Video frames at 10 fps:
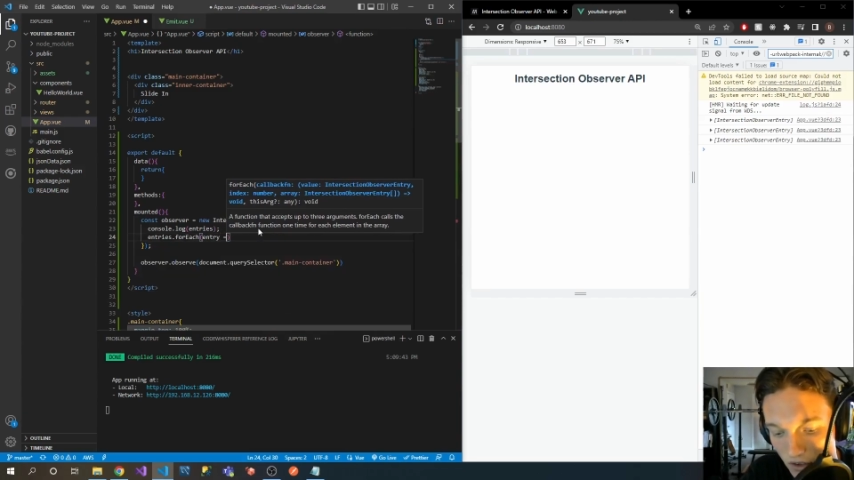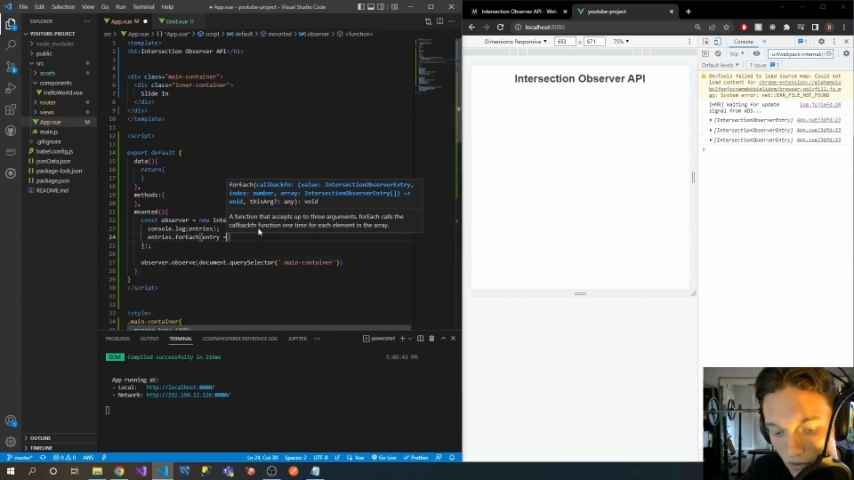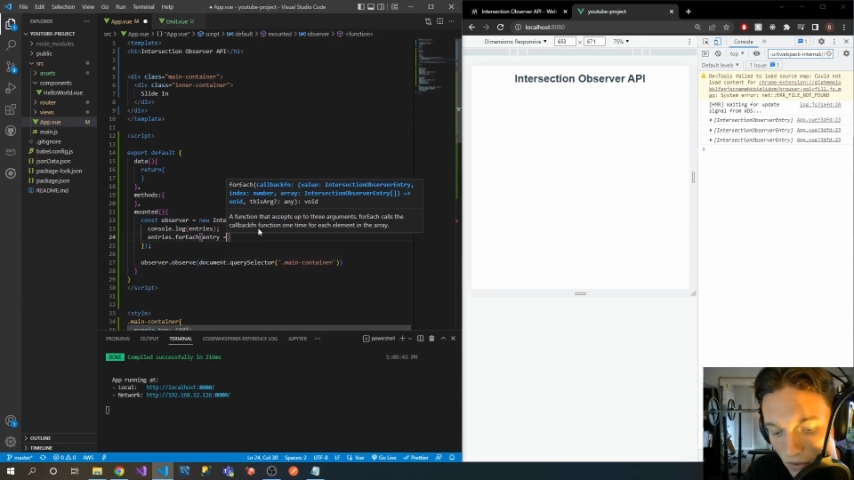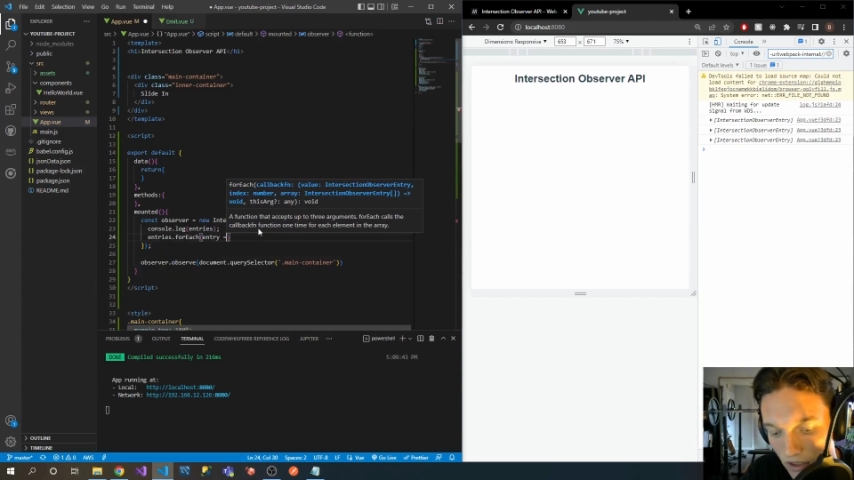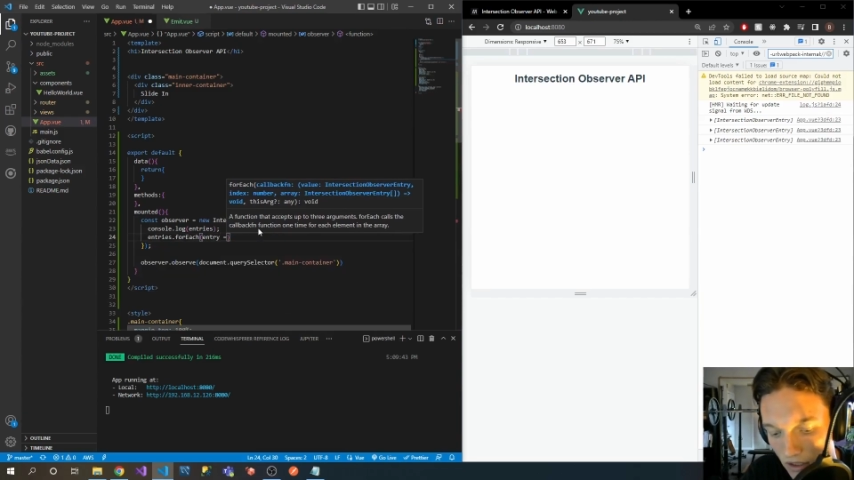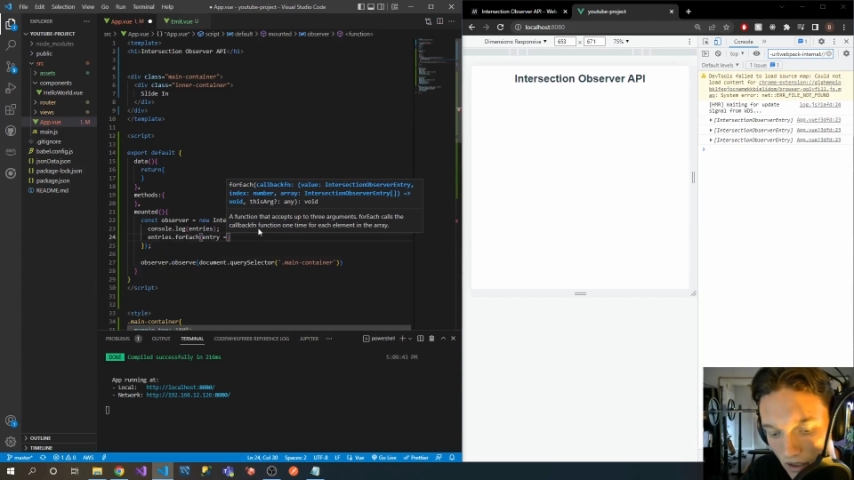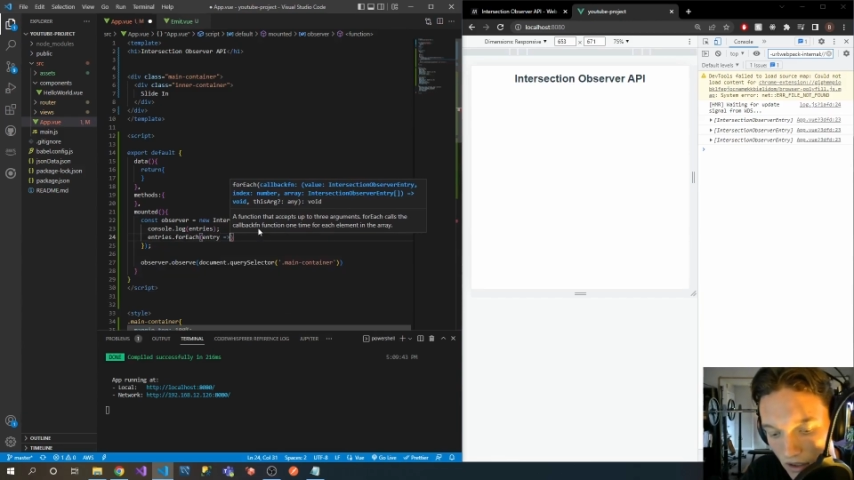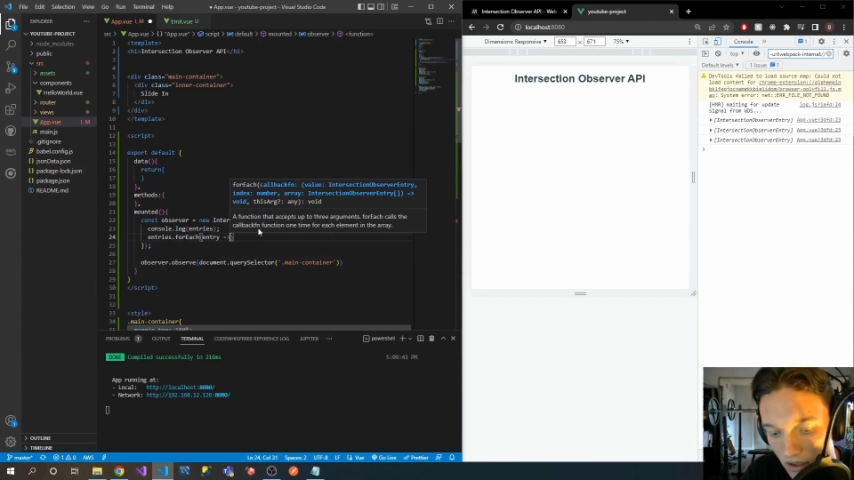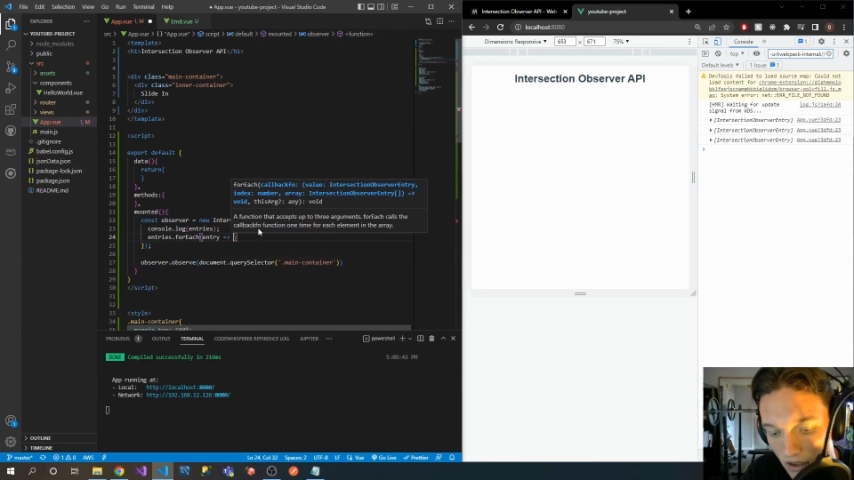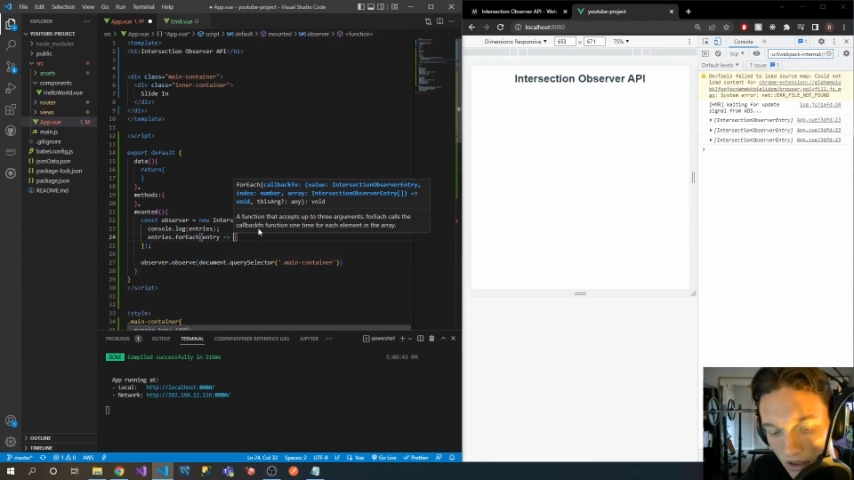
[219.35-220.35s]

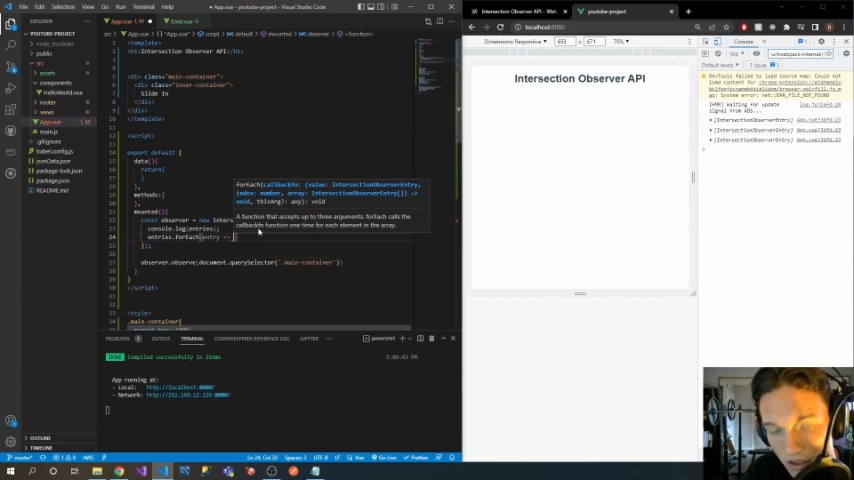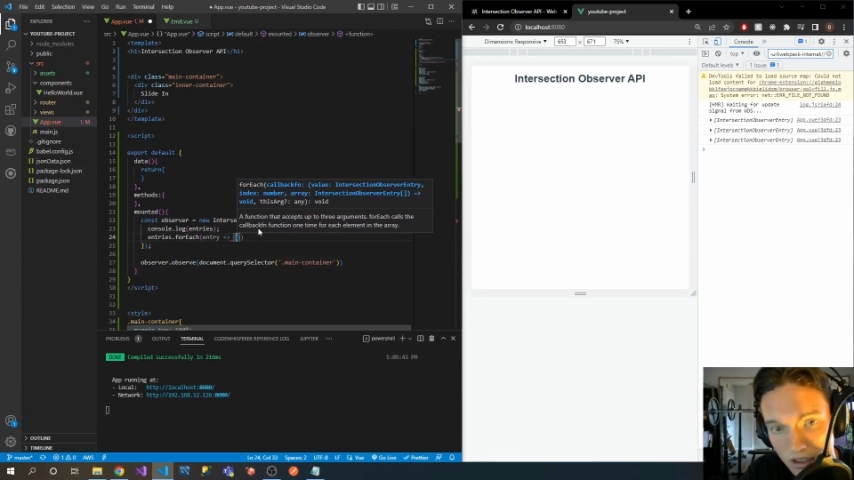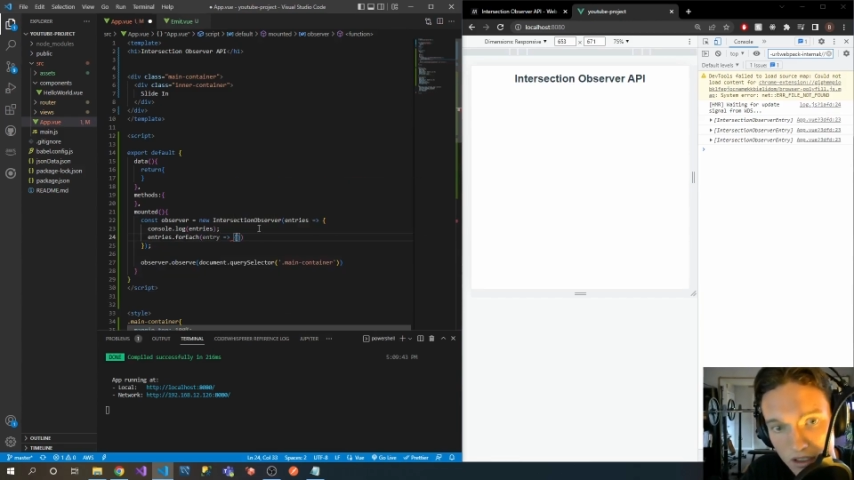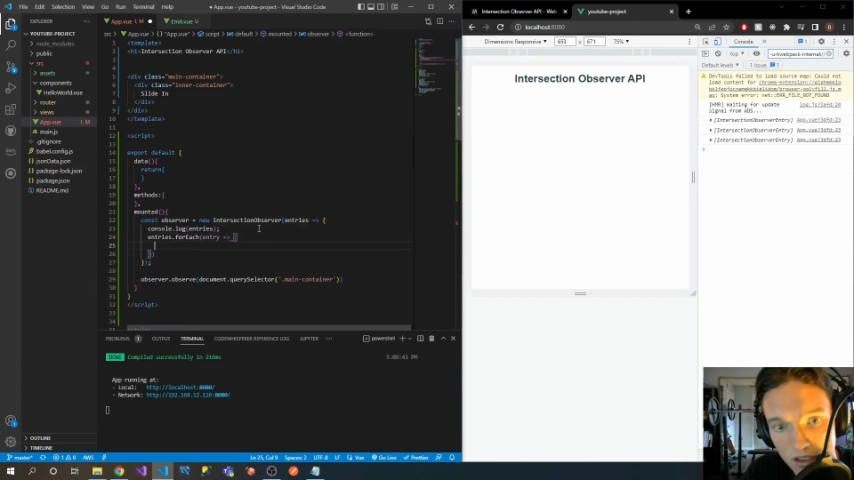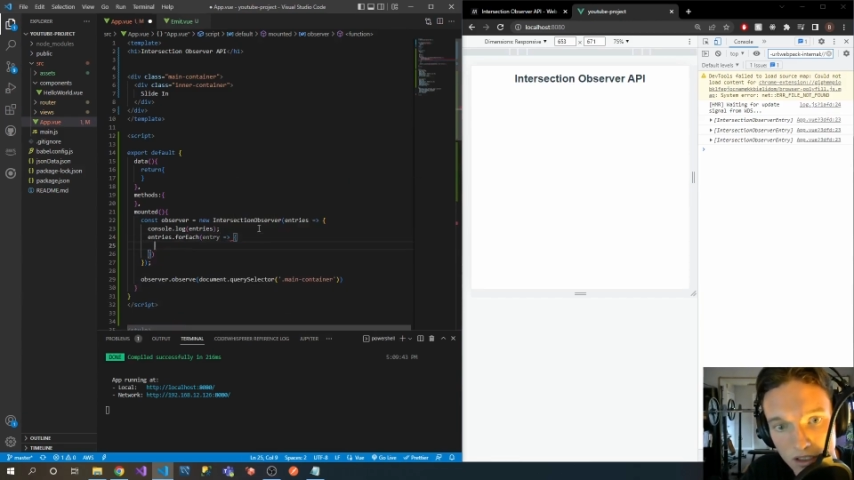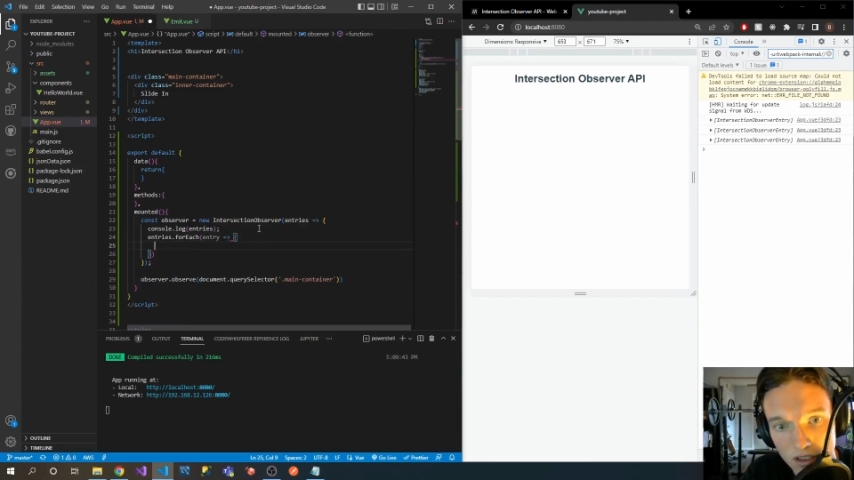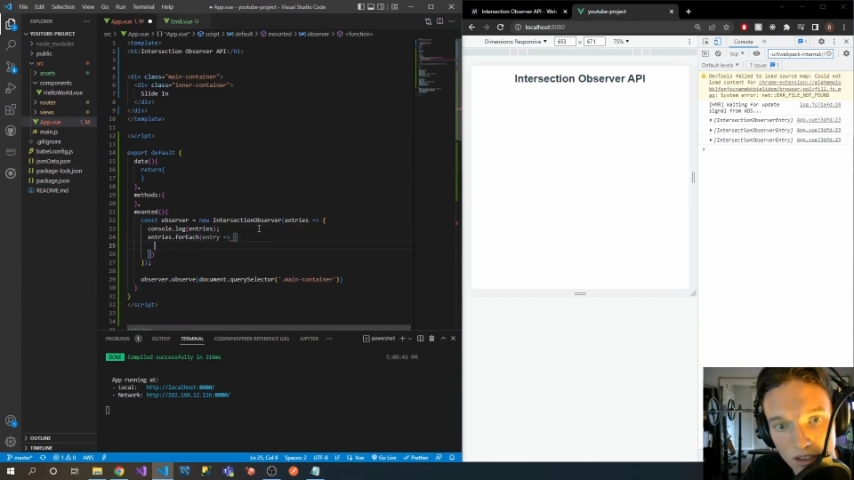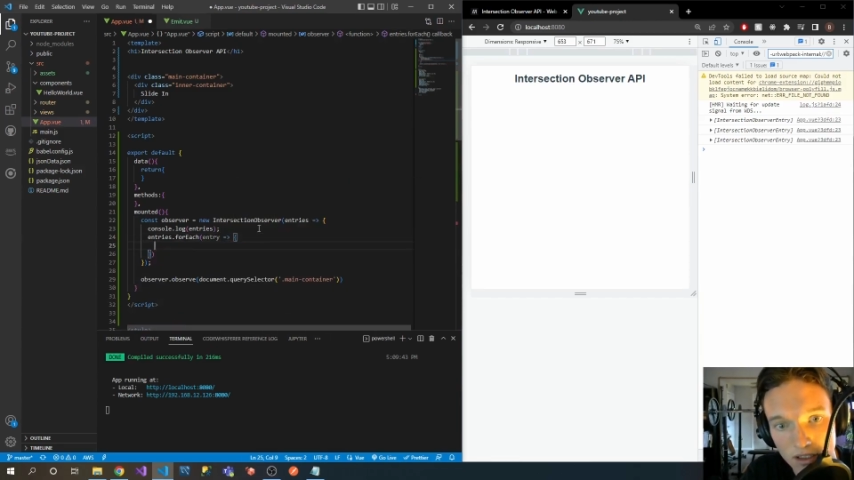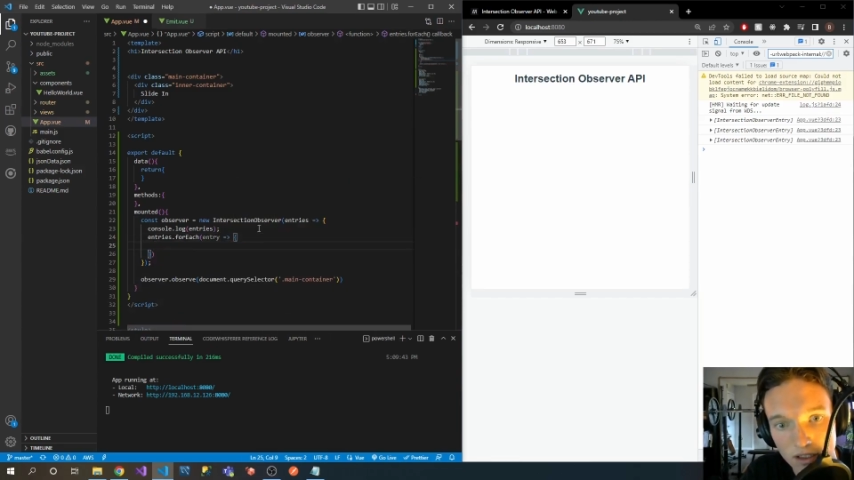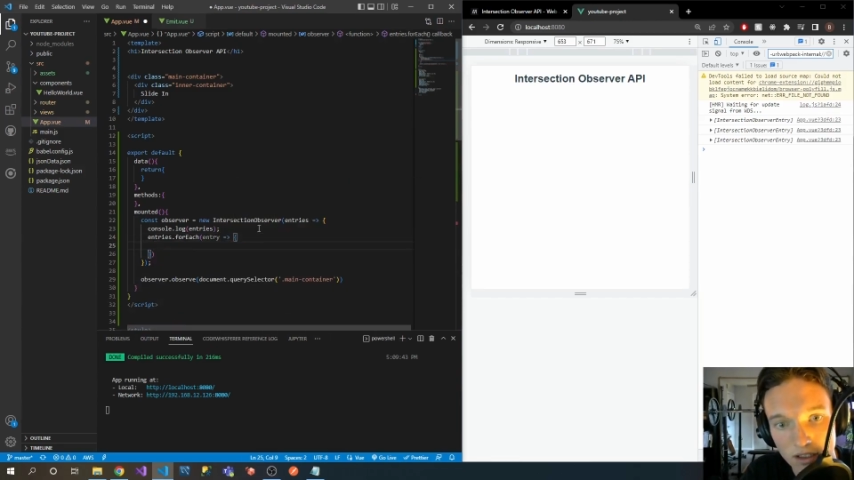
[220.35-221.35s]
with
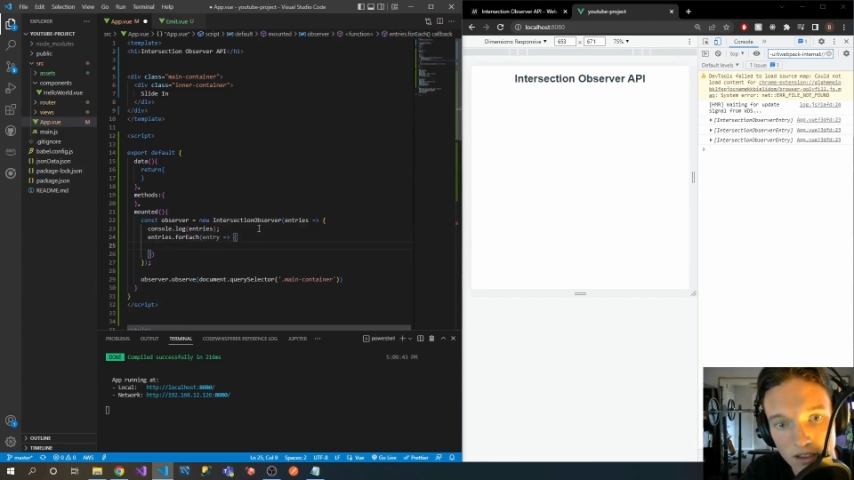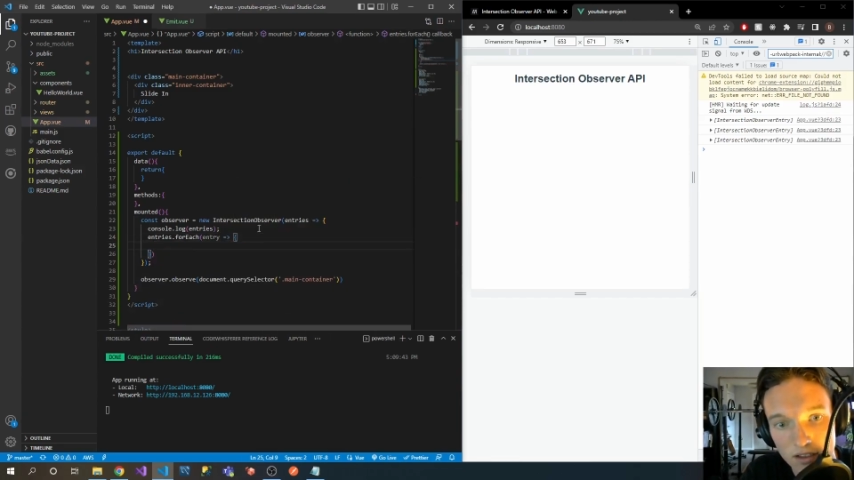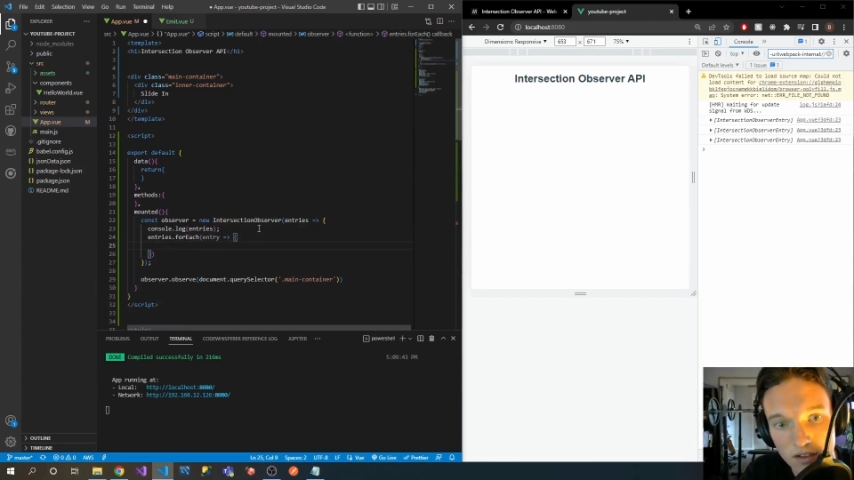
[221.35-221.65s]
this.